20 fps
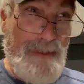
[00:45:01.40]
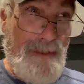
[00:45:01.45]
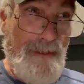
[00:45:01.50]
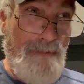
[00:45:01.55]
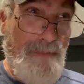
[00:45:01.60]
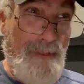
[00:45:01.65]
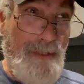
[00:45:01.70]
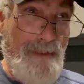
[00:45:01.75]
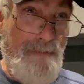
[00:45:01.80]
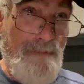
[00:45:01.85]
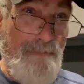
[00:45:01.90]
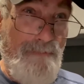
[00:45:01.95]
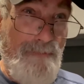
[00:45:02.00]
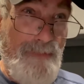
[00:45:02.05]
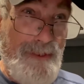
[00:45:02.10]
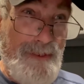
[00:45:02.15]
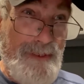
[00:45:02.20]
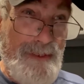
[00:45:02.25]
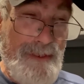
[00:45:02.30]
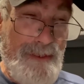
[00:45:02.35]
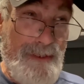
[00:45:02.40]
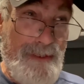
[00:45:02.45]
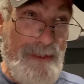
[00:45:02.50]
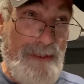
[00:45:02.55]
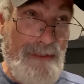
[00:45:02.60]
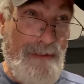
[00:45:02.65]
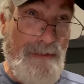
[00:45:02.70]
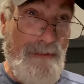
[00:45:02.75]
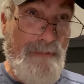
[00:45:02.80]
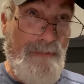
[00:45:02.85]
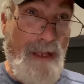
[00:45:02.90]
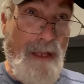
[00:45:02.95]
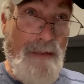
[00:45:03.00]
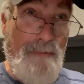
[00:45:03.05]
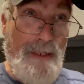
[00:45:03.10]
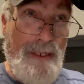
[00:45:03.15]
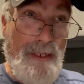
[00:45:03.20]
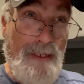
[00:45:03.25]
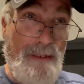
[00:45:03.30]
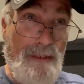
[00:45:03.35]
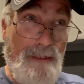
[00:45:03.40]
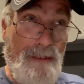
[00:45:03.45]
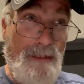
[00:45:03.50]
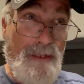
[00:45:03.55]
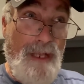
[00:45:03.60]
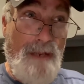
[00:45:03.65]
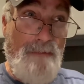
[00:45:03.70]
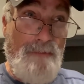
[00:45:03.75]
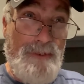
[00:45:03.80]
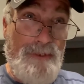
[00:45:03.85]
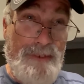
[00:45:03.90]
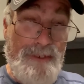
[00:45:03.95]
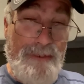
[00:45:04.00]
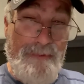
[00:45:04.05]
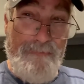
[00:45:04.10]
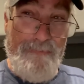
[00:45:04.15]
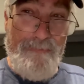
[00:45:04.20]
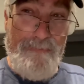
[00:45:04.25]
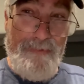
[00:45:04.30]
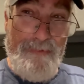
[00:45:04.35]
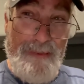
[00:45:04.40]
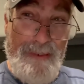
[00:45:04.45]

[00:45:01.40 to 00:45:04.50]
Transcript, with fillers: could be business. I'm in a collaborative